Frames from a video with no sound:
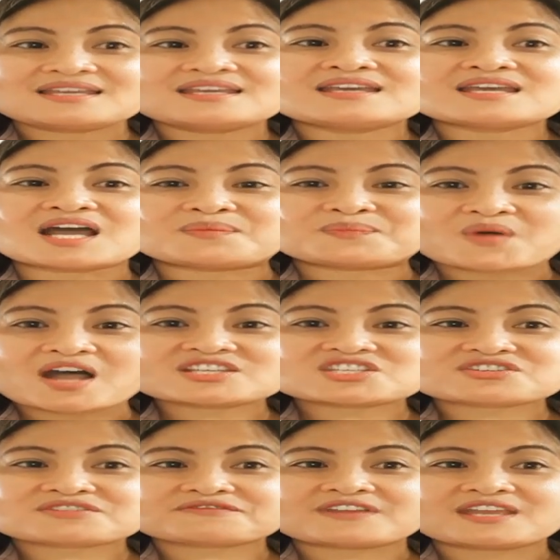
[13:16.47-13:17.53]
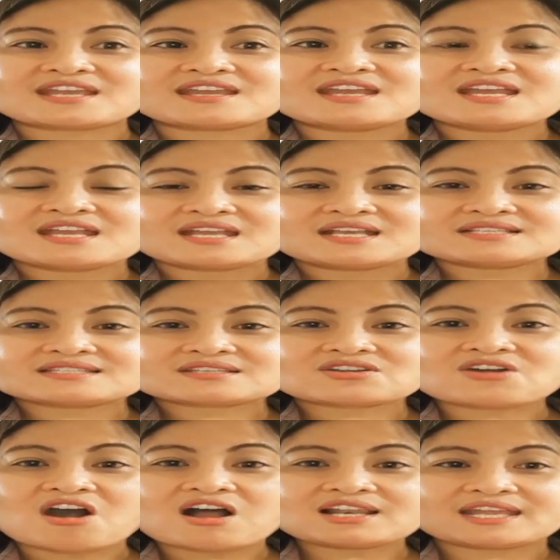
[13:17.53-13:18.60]
Apostrophe is
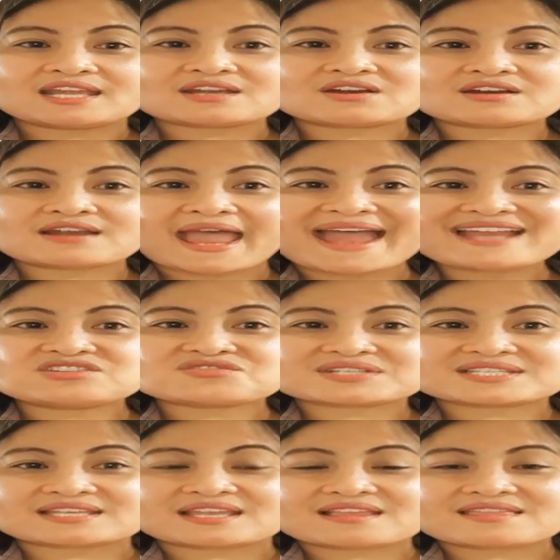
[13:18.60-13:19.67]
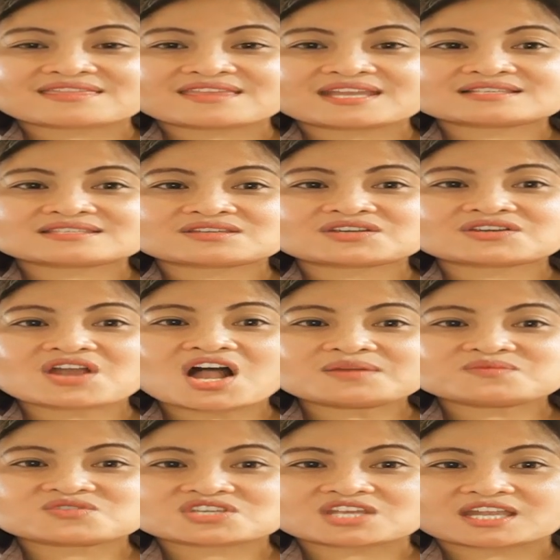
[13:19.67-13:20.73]
calling or addressing things or
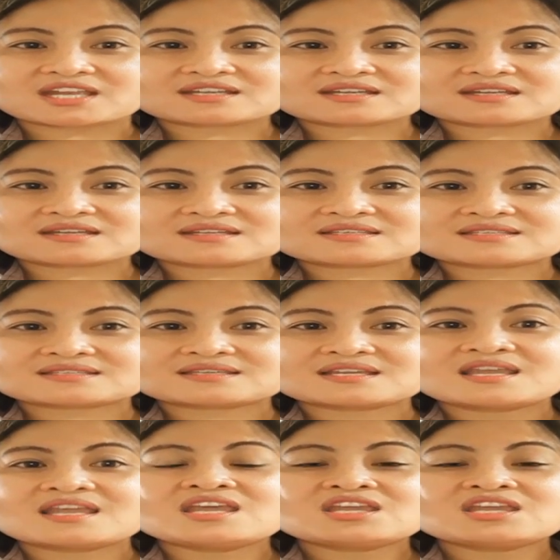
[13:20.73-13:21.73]
objects,